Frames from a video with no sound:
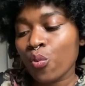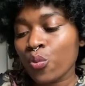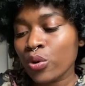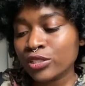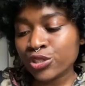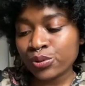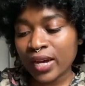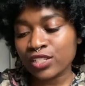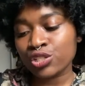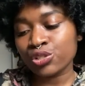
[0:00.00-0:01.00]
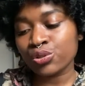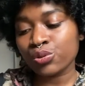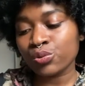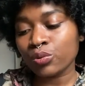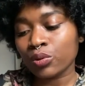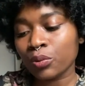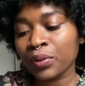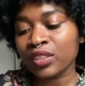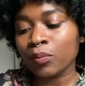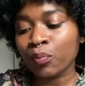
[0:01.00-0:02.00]
What do I do
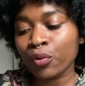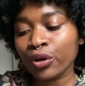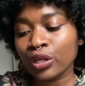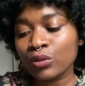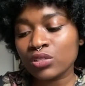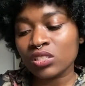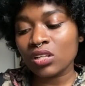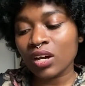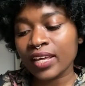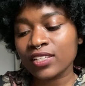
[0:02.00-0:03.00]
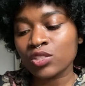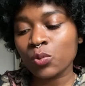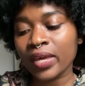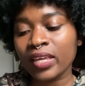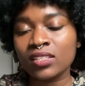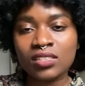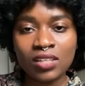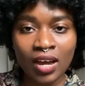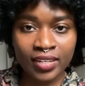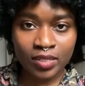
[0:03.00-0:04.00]
with the boy who snuck his way
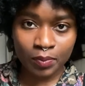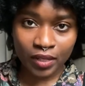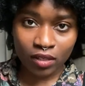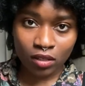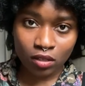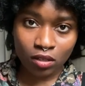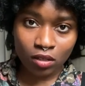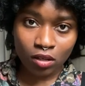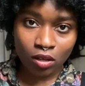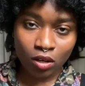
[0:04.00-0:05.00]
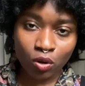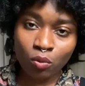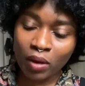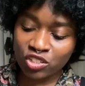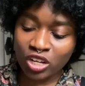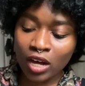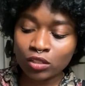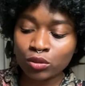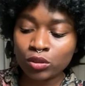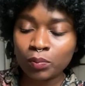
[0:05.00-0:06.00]
inside me on my
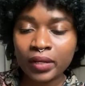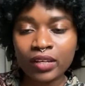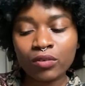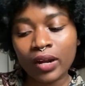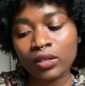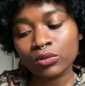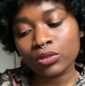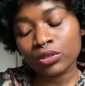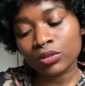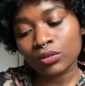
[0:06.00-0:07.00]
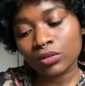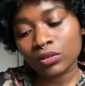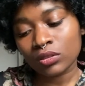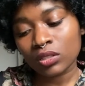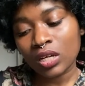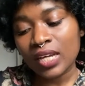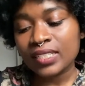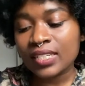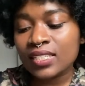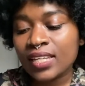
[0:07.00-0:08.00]
childhood playground?
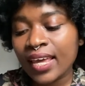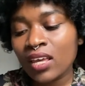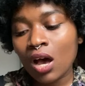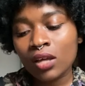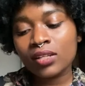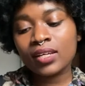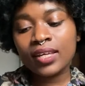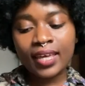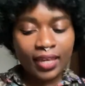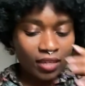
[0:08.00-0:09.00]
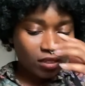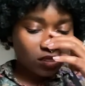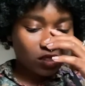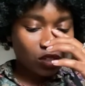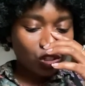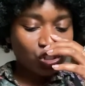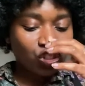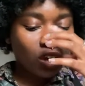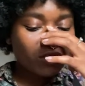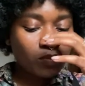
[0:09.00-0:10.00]
The day other kids
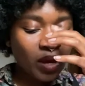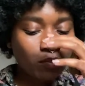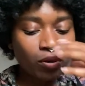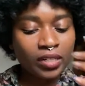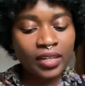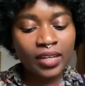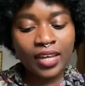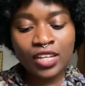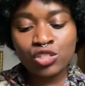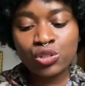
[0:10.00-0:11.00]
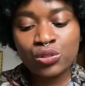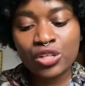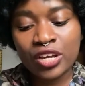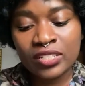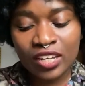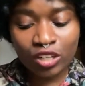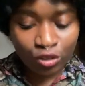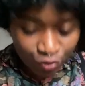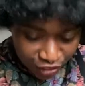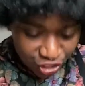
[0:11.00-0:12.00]
shoved my body into dirt and
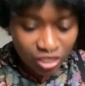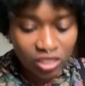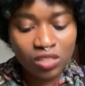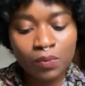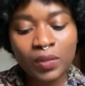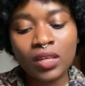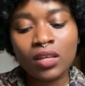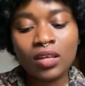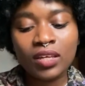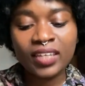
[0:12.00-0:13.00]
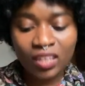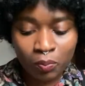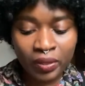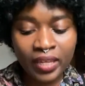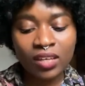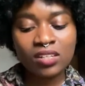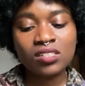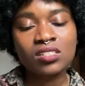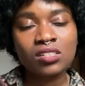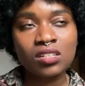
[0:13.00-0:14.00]
christened me, he
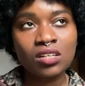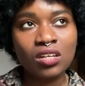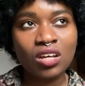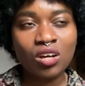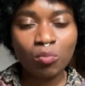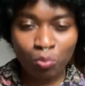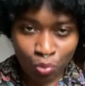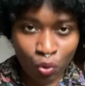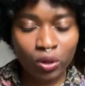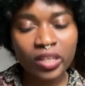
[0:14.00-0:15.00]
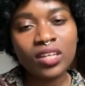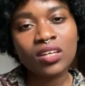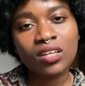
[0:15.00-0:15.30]
appeared. Boy.